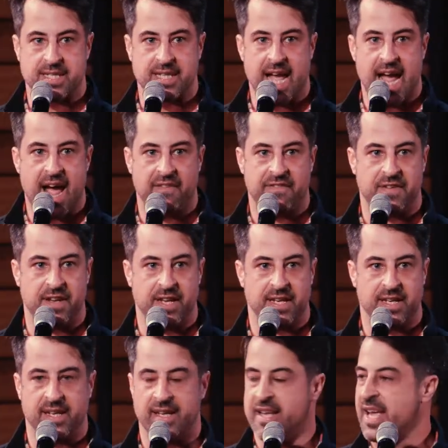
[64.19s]
is laughing.
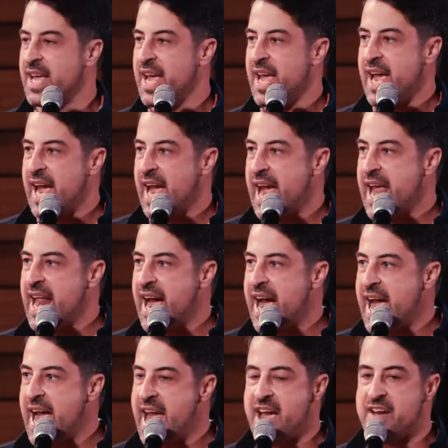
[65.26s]
And
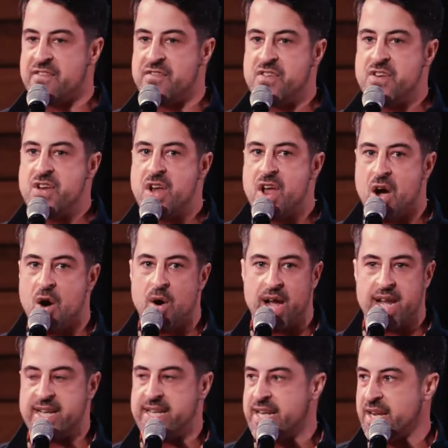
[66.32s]
I have no
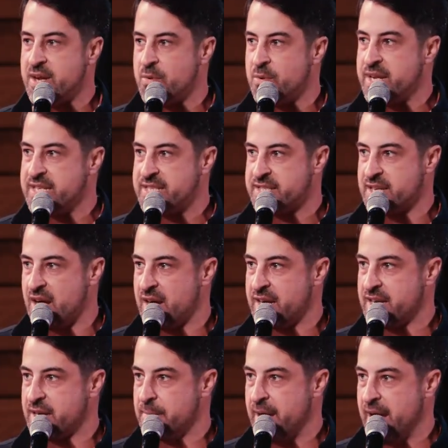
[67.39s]
idea what he's
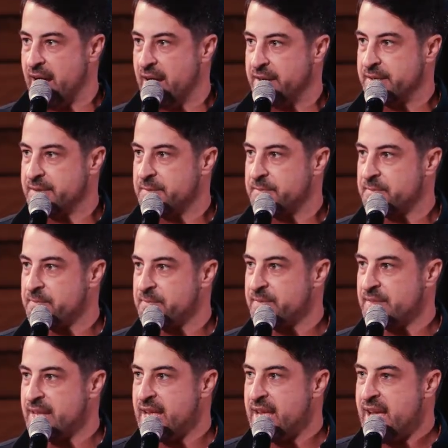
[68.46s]
talking about.
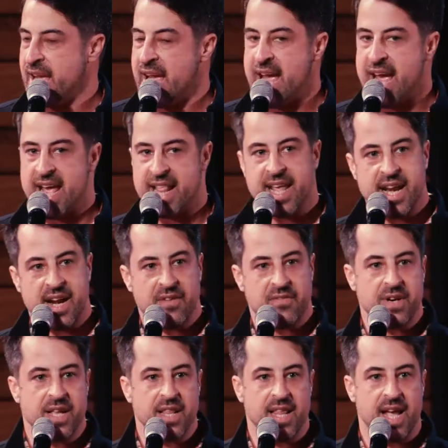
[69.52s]
And then I
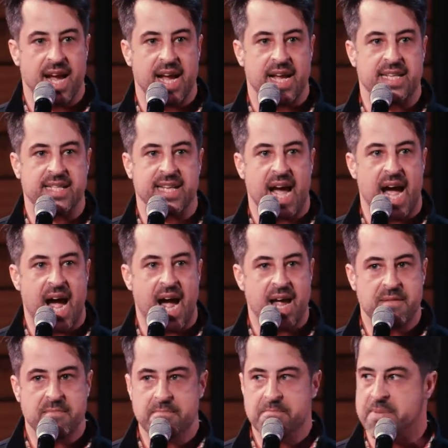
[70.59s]
realize
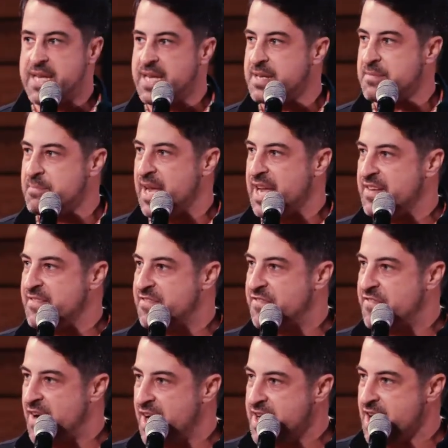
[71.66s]
I'm being made
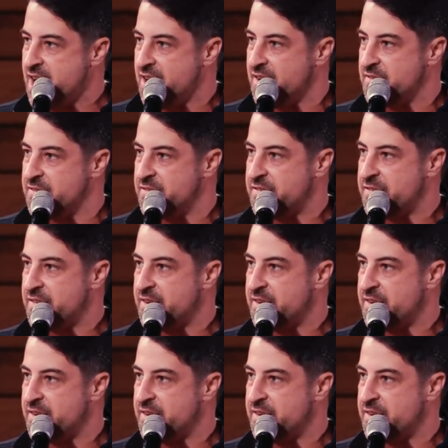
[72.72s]
fun of.